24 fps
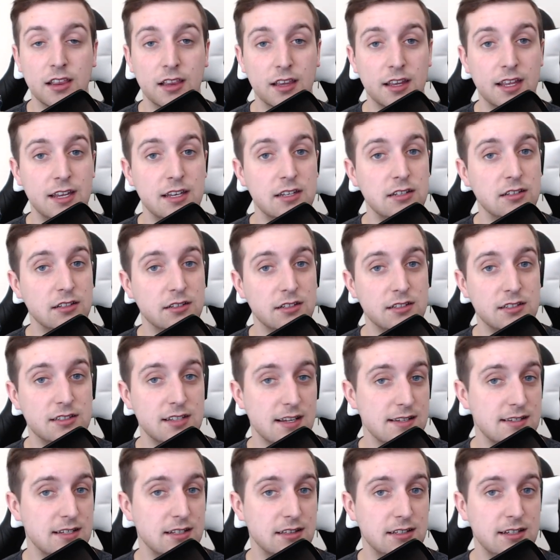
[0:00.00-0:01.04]
And
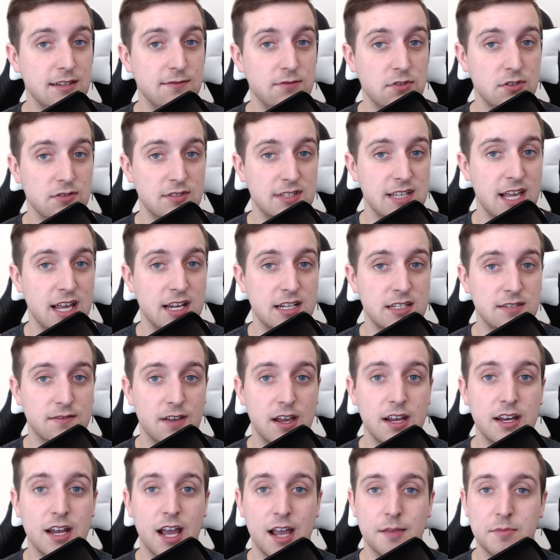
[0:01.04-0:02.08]
does it leave you
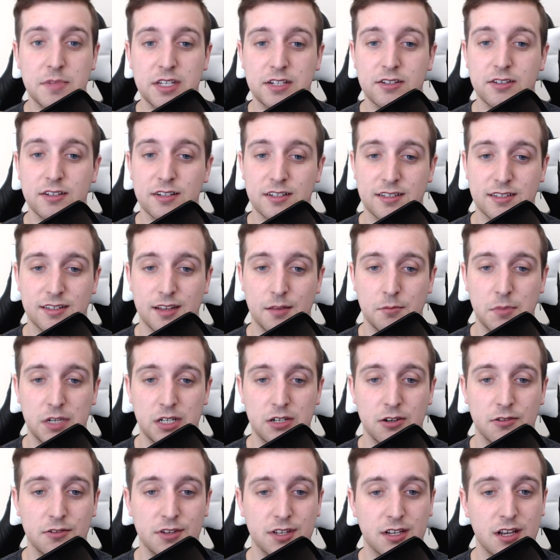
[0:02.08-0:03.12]
satisfied? I'm curious. Let me
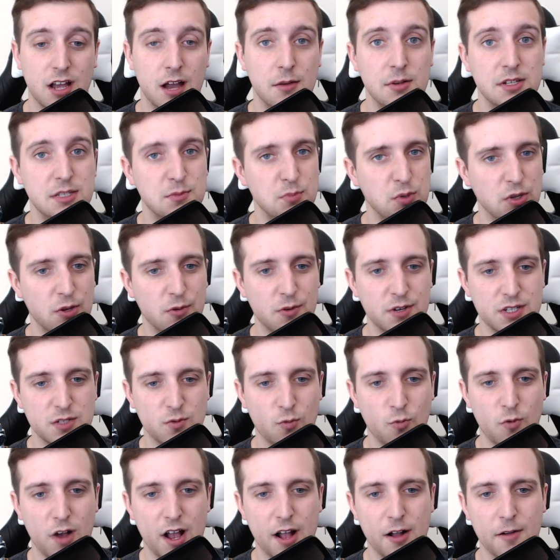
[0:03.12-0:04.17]
know in the comments below as
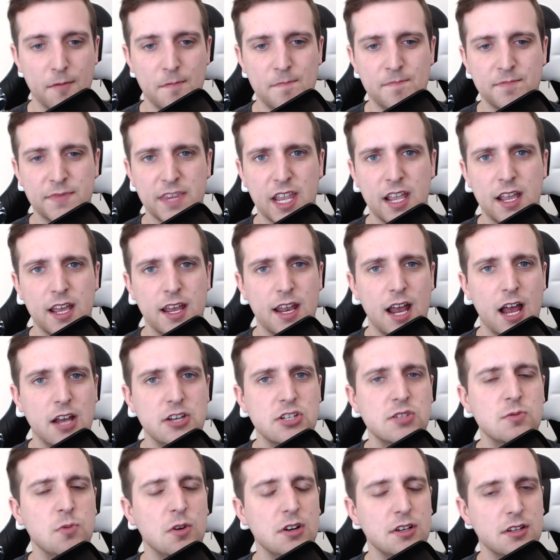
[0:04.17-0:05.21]
well. And I
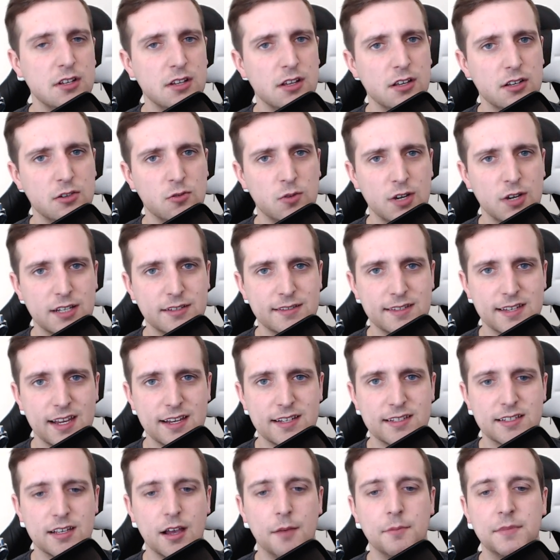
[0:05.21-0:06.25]
just want to quick say
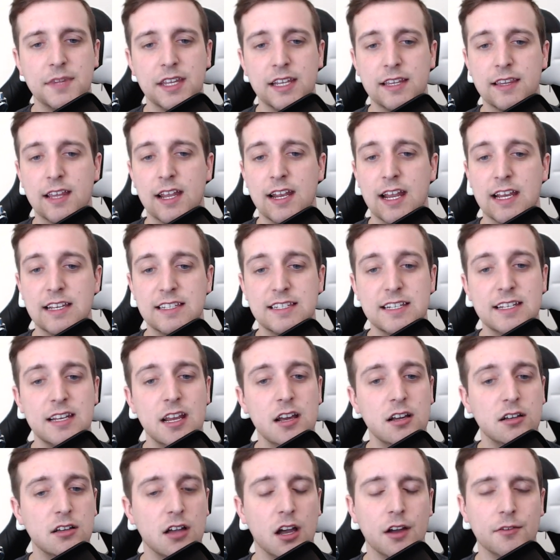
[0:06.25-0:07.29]
something that I did
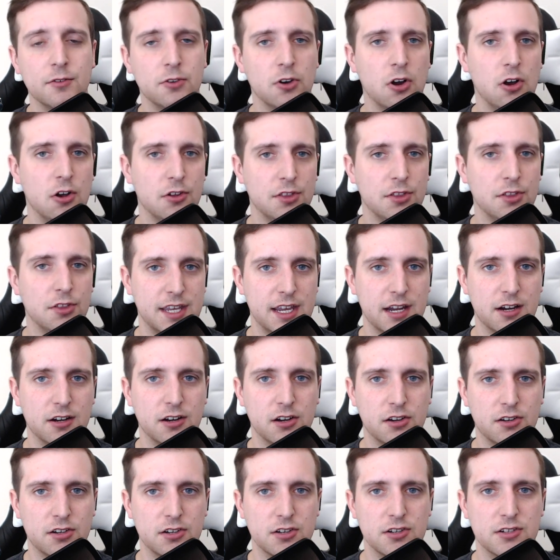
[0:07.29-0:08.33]
not cover all the
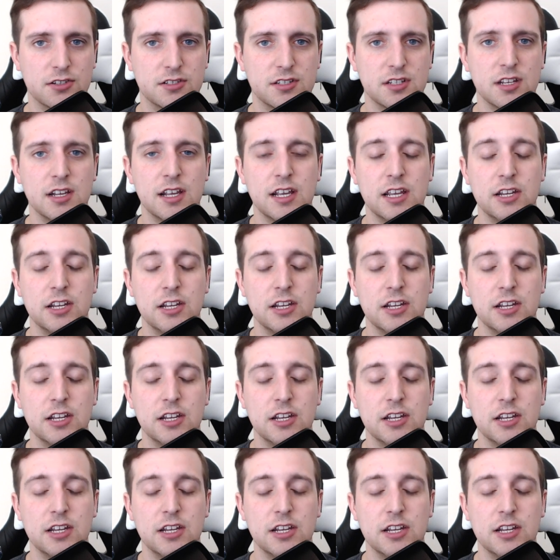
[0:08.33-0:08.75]
characters.